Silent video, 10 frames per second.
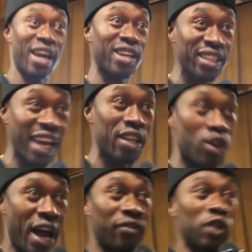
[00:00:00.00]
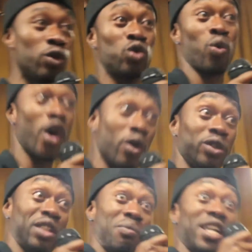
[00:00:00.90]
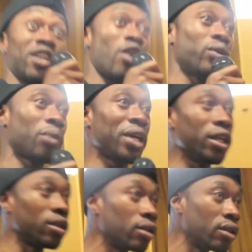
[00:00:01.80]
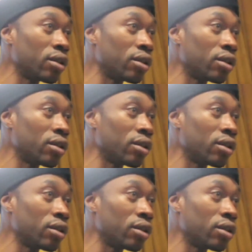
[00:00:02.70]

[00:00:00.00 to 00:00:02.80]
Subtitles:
any day. You don't have to use words to make it go with the beat.